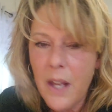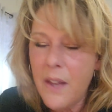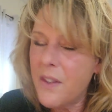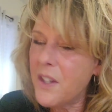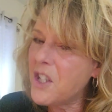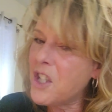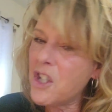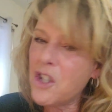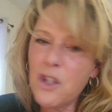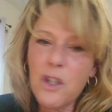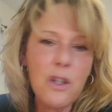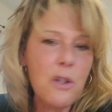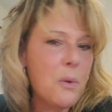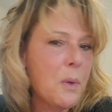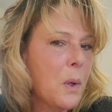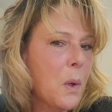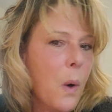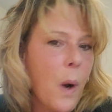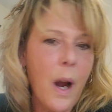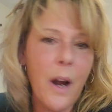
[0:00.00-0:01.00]
The tissues
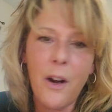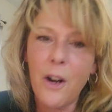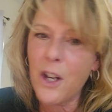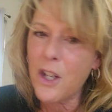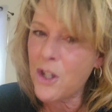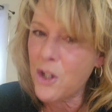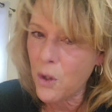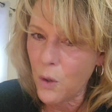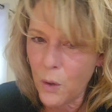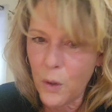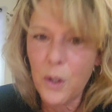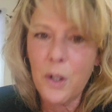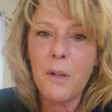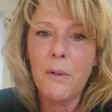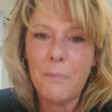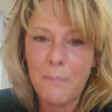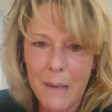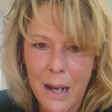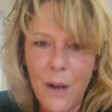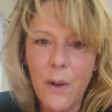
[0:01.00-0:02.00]
require a certain
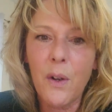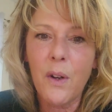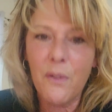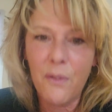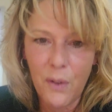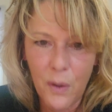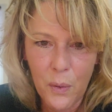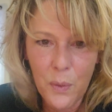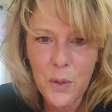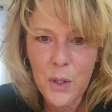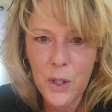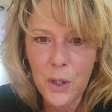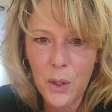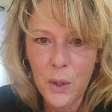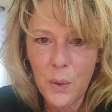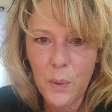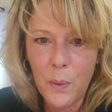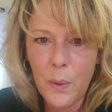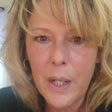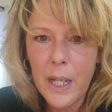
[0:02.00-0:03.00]
amount of
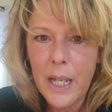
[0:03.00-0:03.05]
O2.